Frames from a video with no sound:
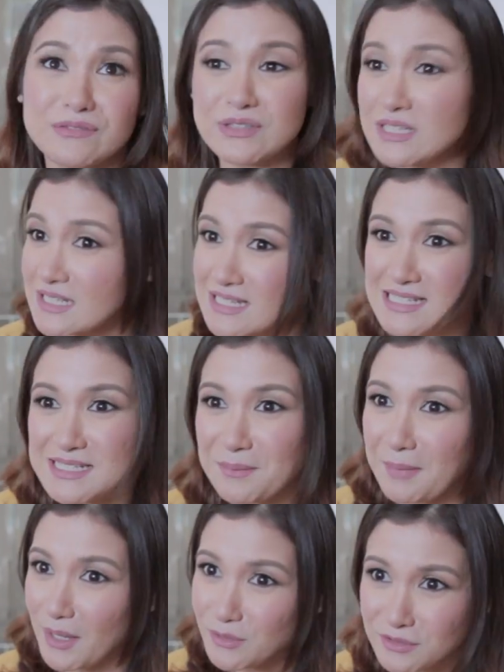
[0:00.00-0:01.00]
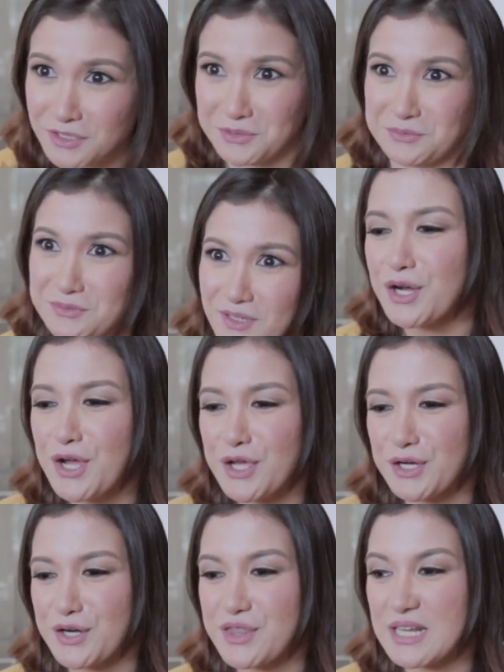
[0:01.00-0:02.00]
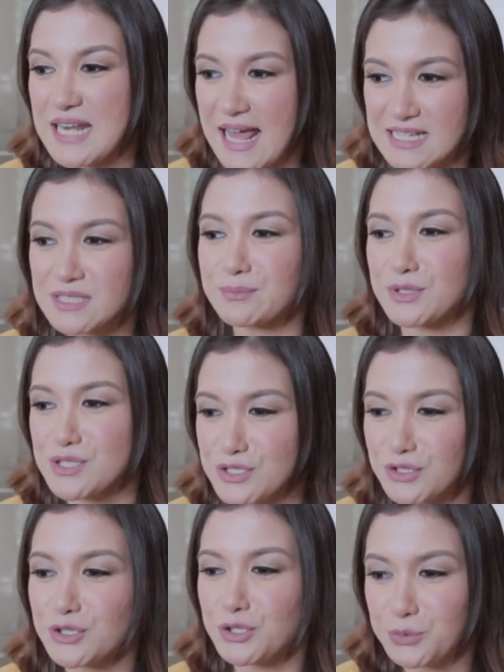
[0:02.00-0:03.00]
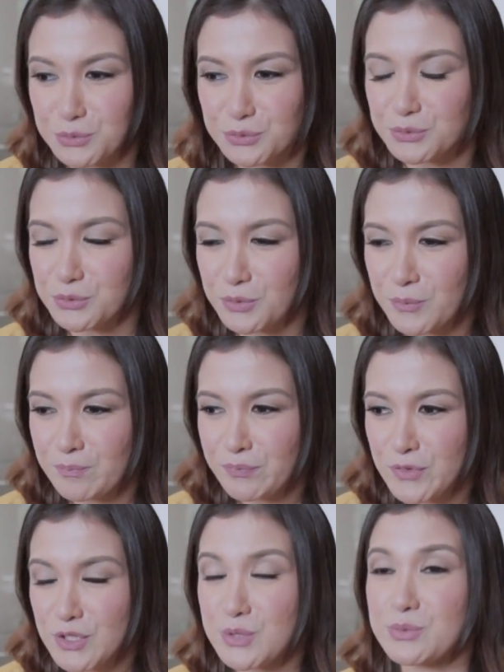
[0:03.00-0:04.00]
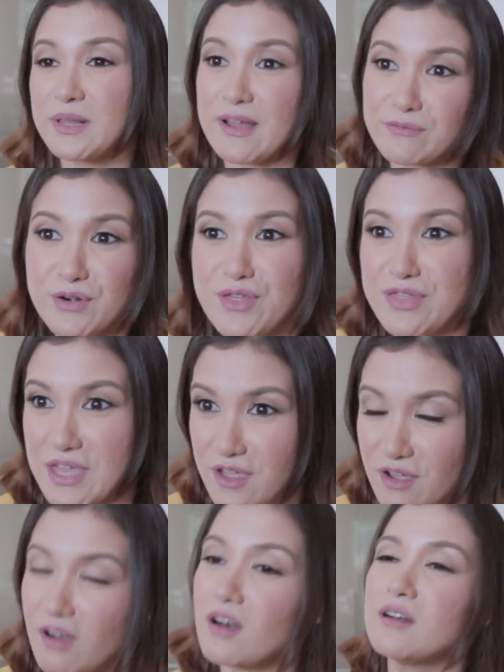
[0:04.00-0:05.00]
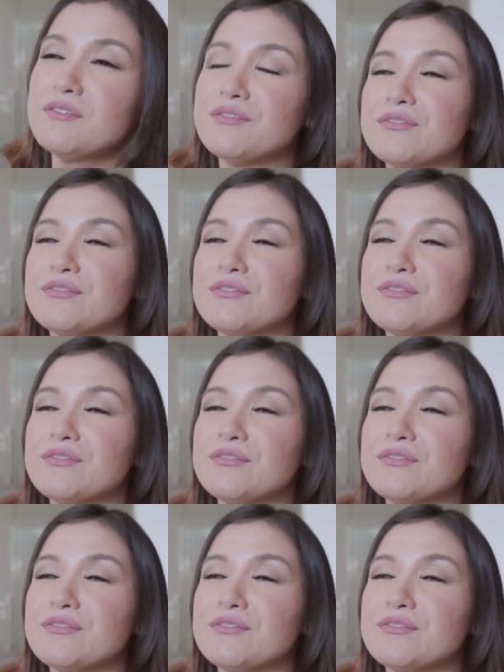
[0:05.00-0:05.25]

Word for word: everything is about you. You're the last person you will ever think of.